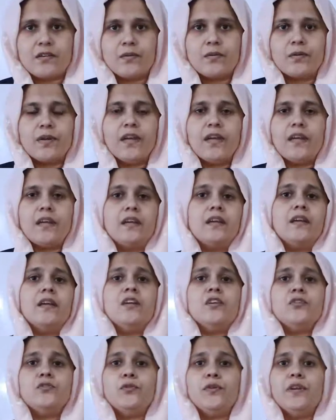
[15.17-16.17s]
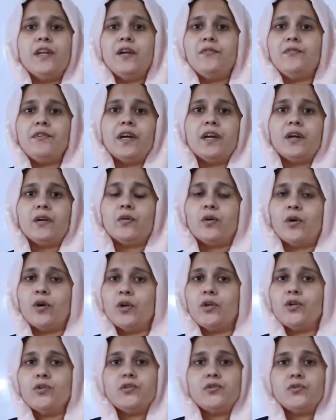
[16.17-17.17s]
Okay, today we are
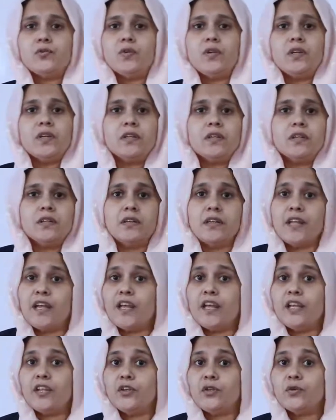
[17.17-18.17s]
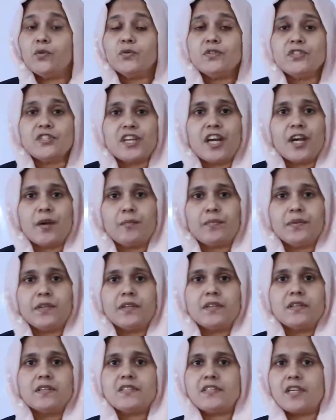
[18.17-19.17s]
going to learn a new
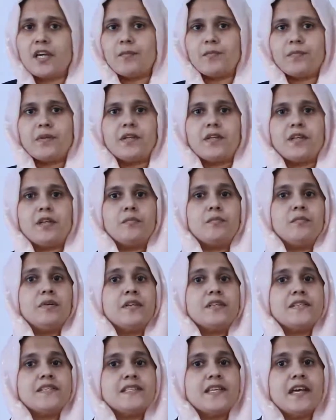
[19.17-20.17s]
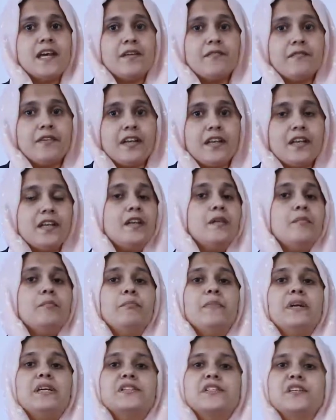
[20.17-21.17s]
chapter, chapter number 7,
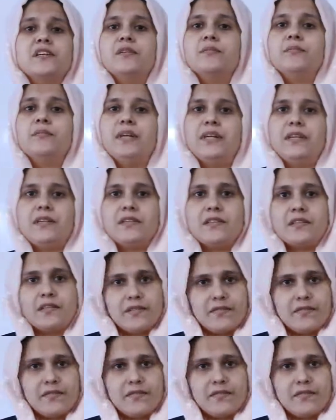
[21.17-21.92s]
measurement.